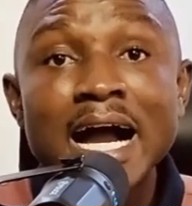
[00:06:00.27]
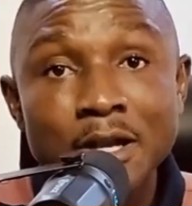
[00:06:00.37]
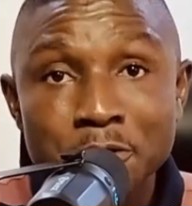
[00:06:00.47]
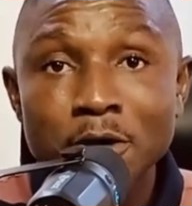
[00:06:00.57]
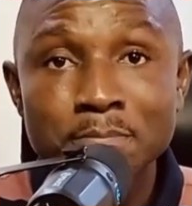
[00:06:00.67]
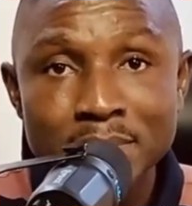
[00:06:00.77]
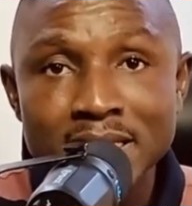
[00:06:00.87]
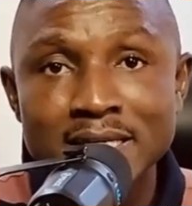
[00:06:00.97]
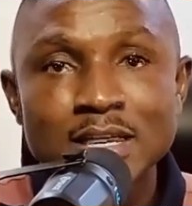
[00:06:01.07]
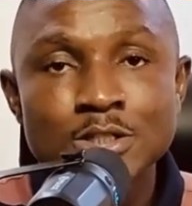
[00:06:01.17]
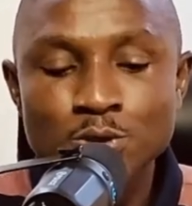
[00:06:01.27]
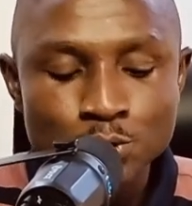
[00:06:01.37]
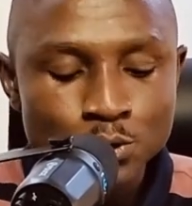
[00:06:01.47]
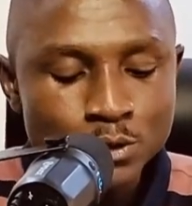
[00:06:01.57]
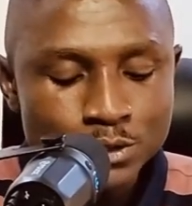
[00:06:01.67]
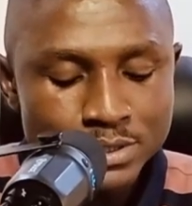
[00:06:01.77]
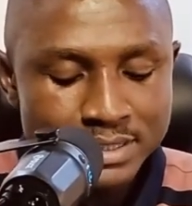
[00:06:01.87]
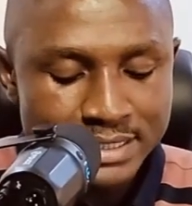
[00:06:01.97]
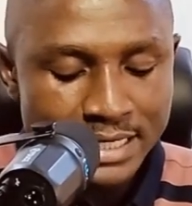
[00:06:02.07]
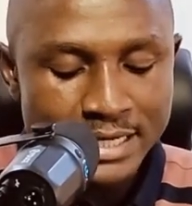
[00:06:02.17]
and not be. So don't just
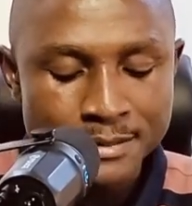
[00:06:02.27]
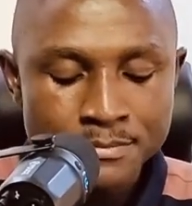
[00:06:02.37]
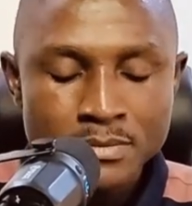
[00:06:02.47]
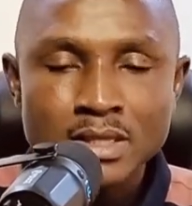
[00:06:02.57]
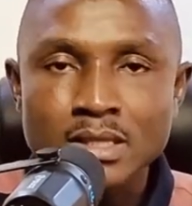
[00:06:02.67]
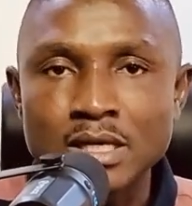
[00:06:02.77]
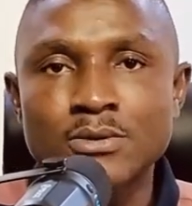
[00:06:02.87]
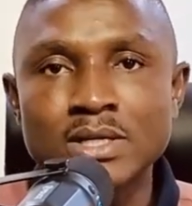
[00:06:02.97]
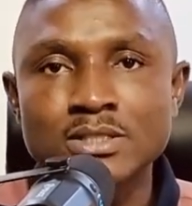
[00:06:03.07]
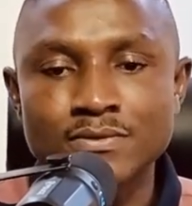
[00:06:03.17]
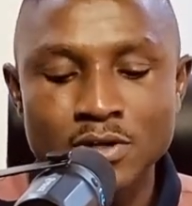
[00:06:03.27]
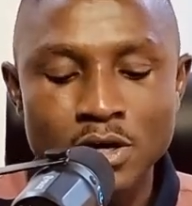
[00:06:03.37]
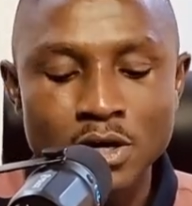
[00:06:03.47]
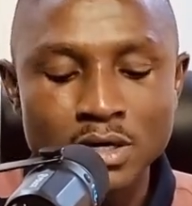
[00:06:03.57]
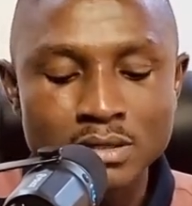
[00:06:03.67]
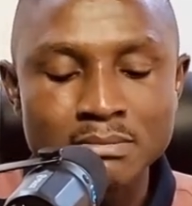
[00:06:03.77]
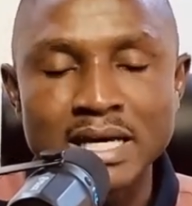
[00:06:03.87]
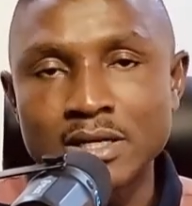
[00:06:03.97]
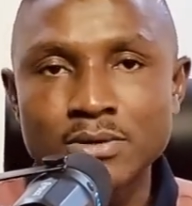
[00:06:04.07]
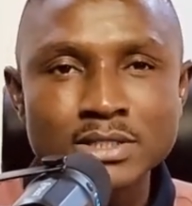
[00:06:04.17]
say, the grace of God, by
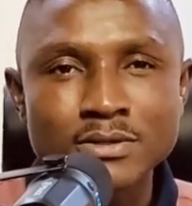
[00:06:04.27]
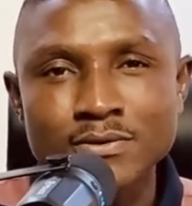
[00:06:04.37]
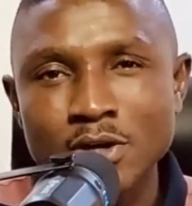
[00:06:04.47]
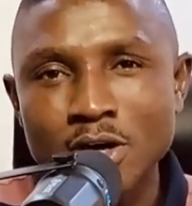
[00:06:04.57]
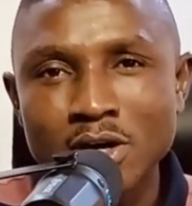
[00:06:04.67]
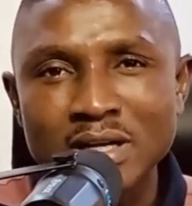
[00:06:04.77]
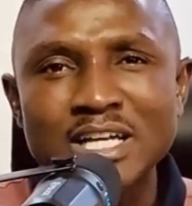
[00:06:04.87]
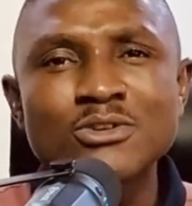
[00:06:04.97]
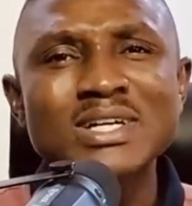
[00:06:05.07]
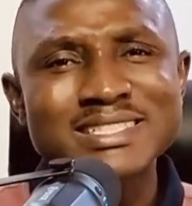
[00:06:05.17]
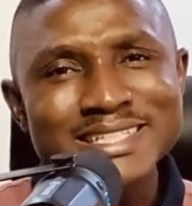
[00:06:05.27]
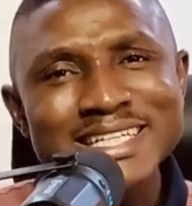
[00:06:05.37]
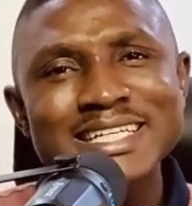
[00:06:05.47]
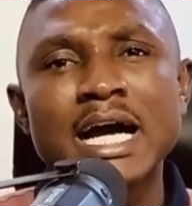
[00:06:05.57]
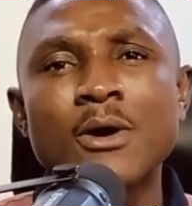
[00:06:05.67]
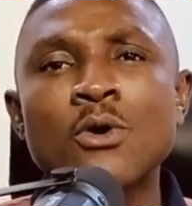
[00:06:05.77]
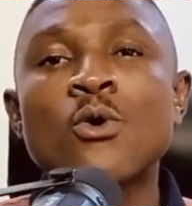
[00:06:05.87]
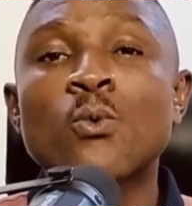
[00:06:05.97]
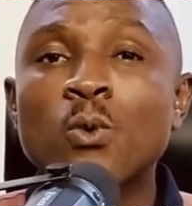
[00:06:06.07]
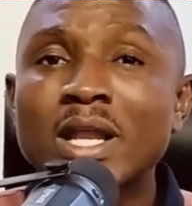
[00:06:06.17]
the grace of God, and you are sitting down.
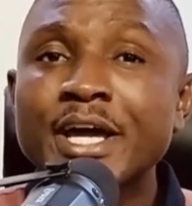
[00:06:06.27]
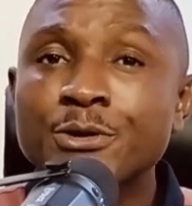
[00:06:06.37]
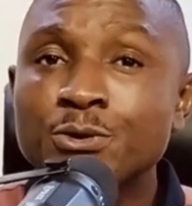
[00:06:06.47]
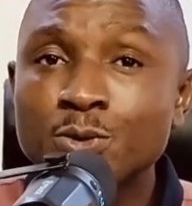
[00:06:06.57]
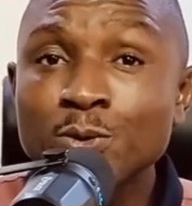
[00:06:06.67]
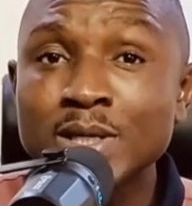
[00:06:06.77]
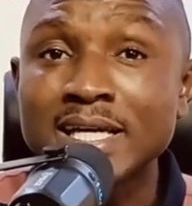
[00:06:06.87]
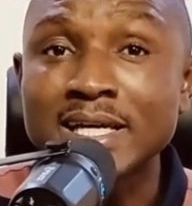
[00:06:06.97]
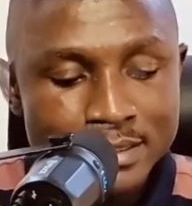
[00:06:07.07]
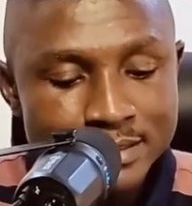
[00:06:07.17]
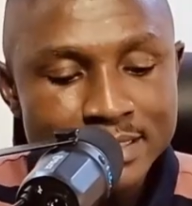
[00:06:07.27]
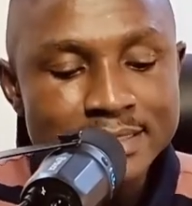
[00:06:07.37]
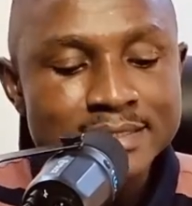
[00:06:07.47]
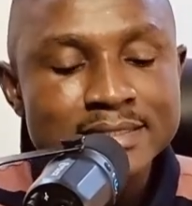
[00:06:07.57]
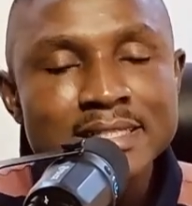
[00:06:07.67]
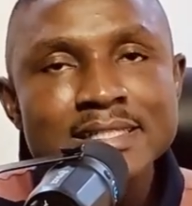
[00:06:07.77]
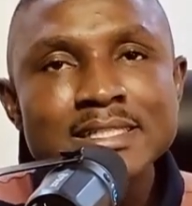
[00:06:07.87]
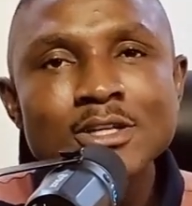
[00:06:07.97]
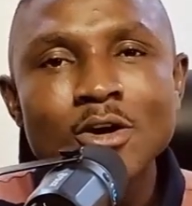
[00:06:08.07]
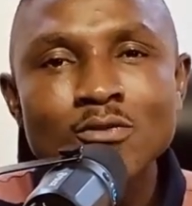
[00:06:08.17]
What are you doing? This
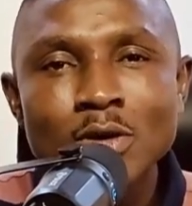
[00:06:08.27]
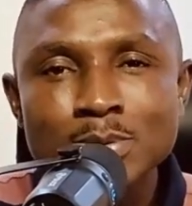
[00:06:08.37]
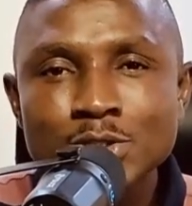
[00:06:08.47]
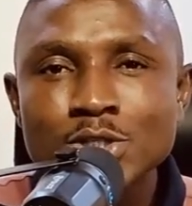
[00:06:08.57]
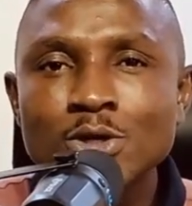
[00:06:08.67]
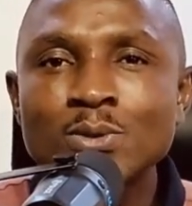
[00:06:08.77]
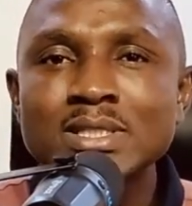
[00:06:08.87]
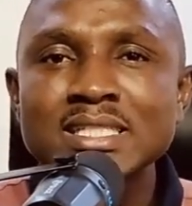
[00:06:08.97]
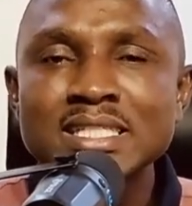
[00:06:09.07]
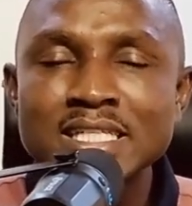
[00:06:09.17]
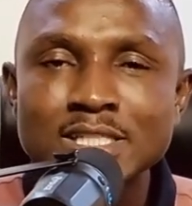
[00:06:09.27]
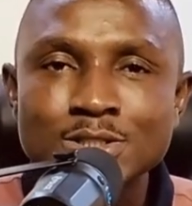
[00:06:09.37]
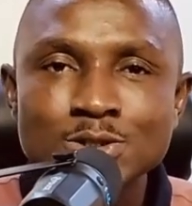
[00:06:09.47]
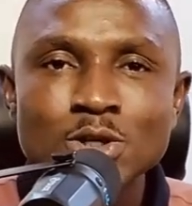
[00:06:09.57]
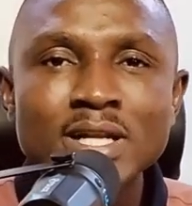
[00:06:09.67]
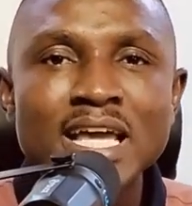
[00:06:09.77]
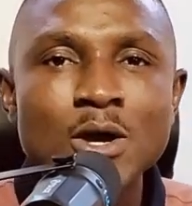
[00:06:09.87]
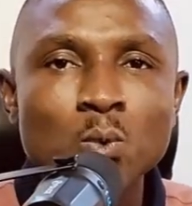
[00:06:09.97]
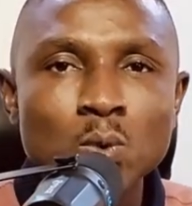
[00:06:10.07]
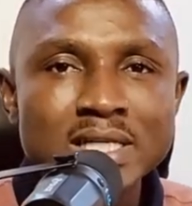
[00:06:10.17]
season of obscurity is not
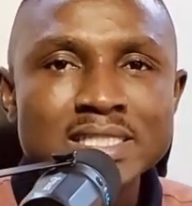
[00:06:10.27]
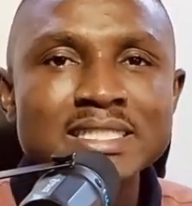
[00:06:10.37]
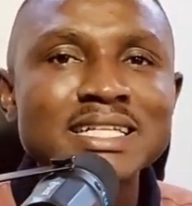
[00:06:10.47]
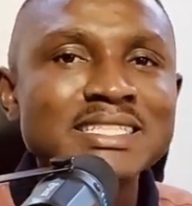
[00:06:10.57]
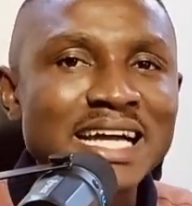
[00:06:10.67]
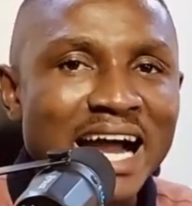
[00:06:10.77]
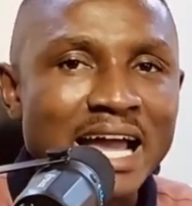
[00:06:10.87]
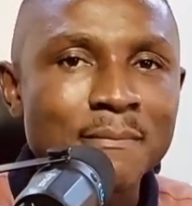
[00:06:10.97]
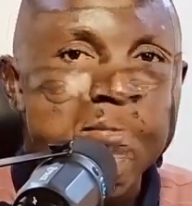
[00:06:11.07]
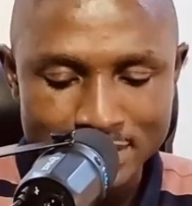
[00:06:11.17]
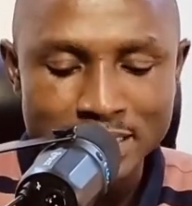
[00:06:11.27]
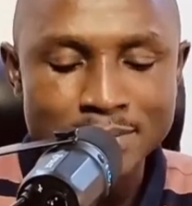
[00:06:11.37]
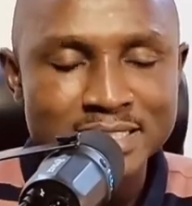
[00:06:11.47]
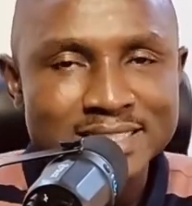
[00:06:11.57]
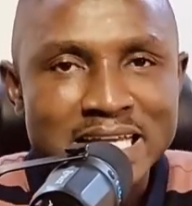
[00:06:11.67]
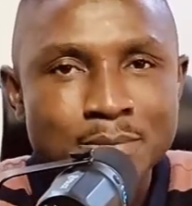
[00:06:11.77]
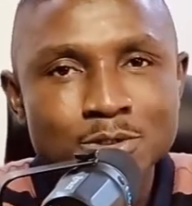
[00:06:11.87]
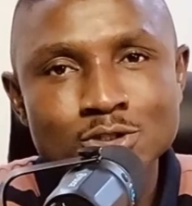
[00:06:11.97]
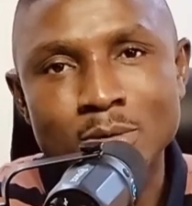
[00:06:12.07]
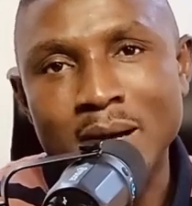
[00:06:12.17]
a wasted time. Let this time
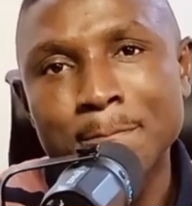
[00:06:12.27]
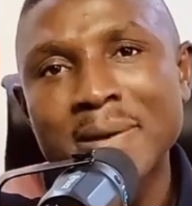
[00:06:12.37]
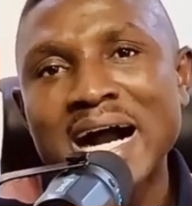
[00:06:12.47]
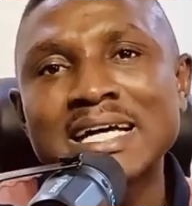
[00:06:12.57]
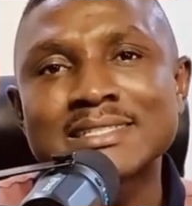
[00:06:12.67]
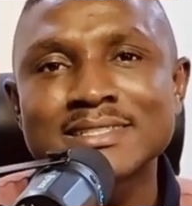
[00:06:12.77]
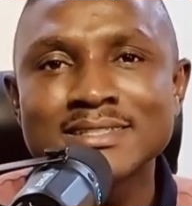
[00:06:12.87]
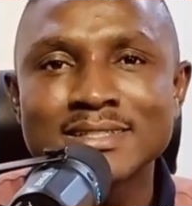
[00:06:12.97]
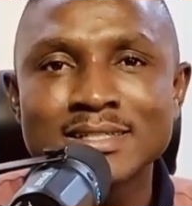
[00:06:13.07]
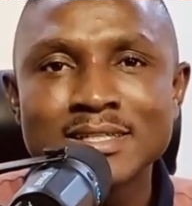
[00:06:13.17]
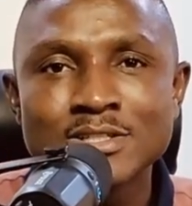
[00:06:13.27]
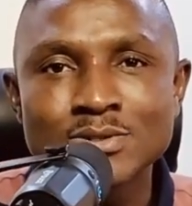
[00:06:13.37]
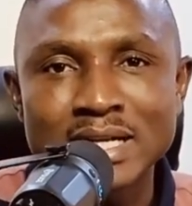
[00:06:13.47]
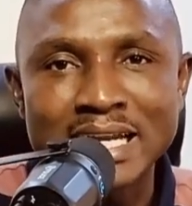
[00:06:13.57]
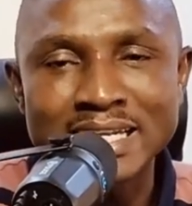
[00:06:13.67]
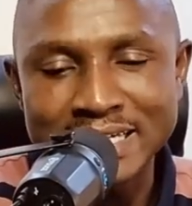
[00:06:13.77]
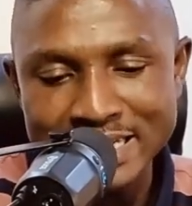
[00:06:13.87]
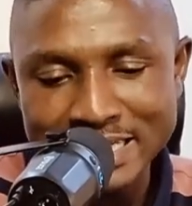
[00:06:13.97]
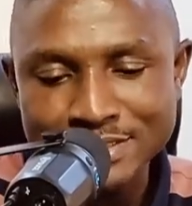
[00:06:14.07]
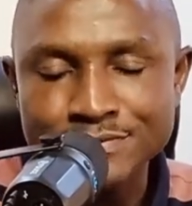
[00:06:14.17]
just come and pass so that the
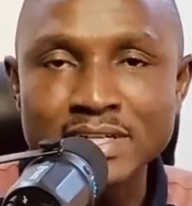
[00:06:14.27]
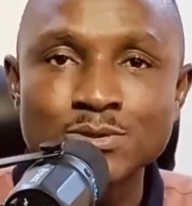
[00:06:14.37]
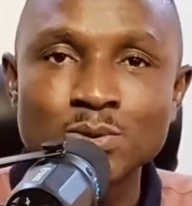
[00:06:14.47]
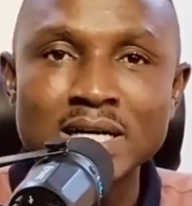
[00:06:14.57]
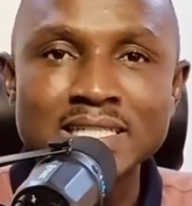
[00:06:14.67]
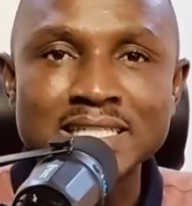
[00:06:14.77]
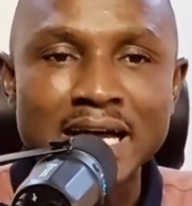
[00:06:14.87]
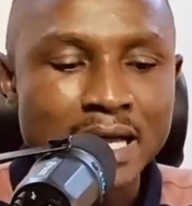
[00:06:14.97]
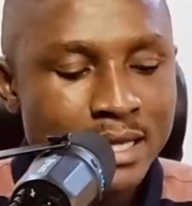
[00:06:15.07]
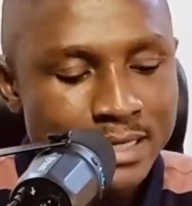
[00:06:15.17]
next phase will enter.